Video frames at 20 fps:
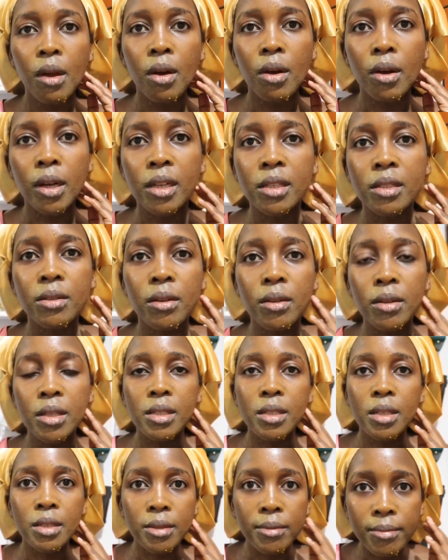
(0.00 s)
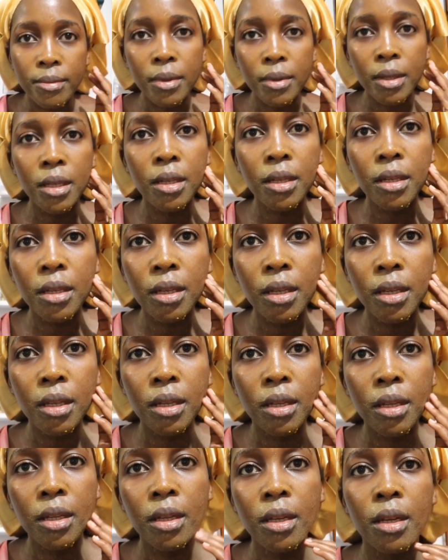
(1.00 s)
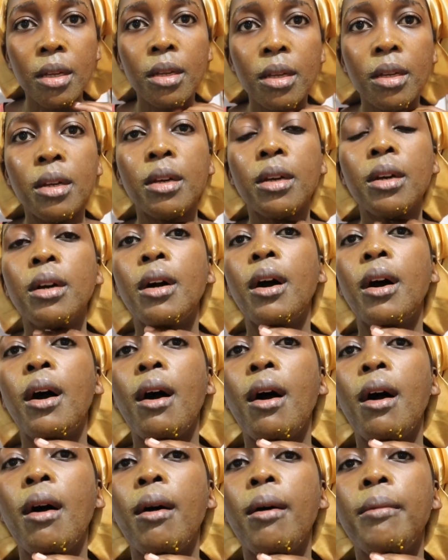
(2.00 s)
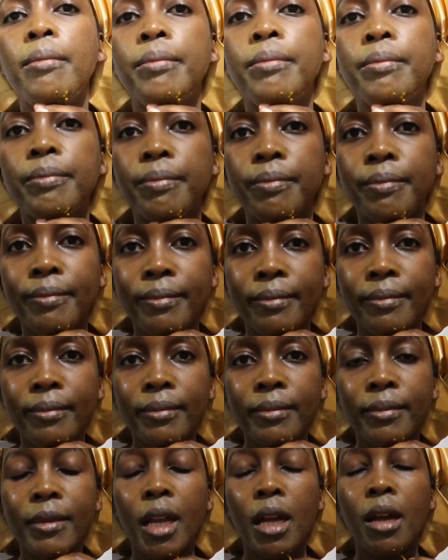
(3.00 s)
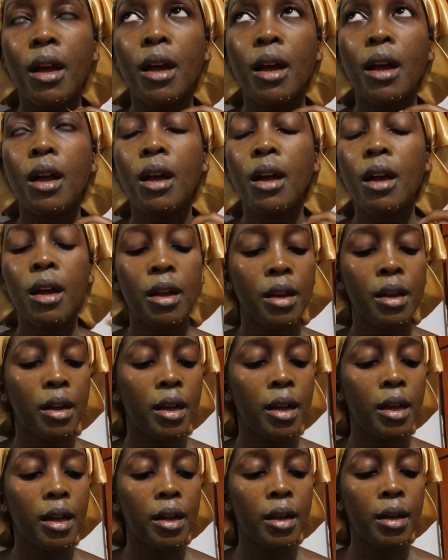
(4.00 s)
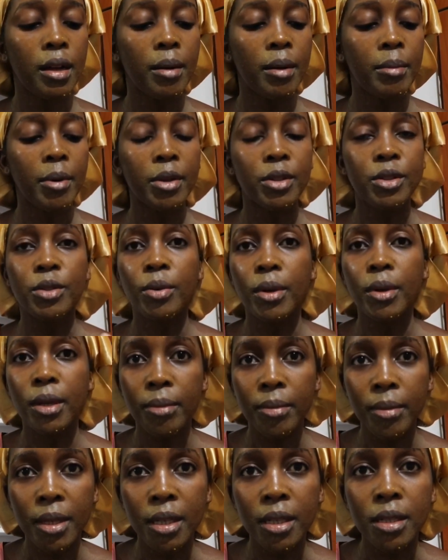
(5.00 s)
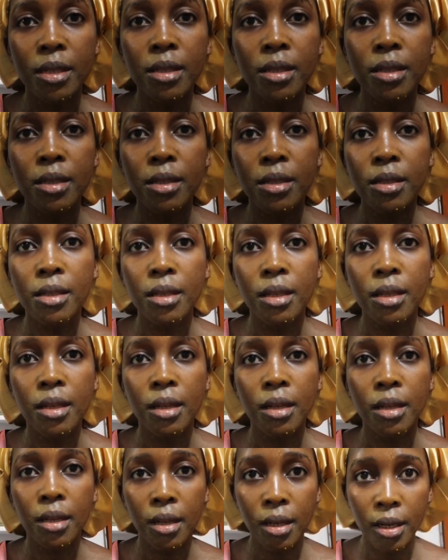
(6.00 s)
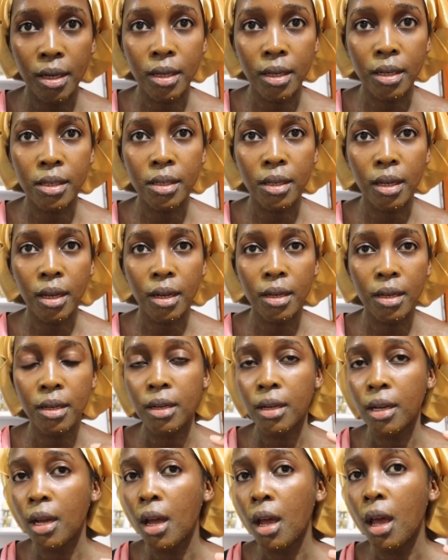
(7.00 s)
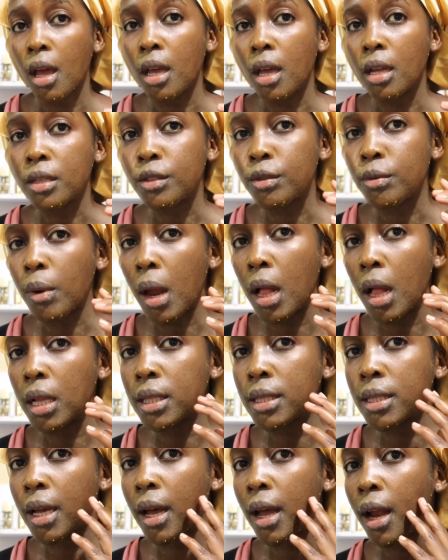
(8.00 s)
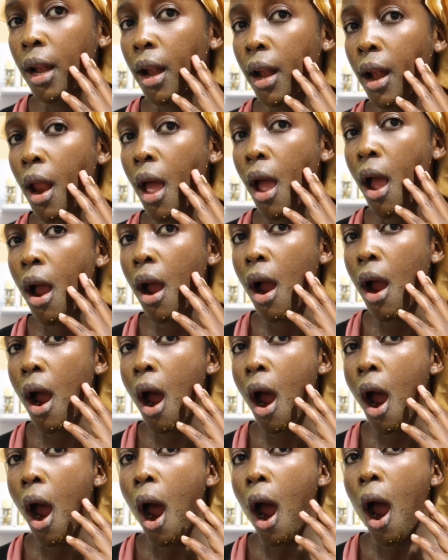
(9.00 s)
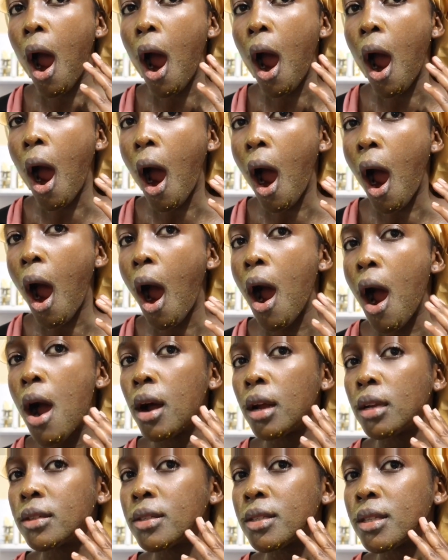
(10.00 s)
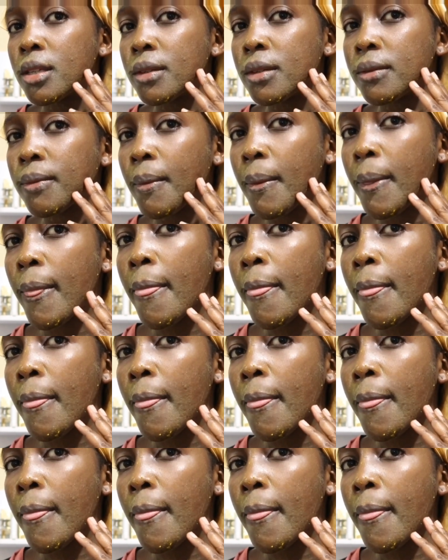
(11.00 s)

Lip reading: Okay, so this is me about 20 minutes later. It's real tight, like, can you see?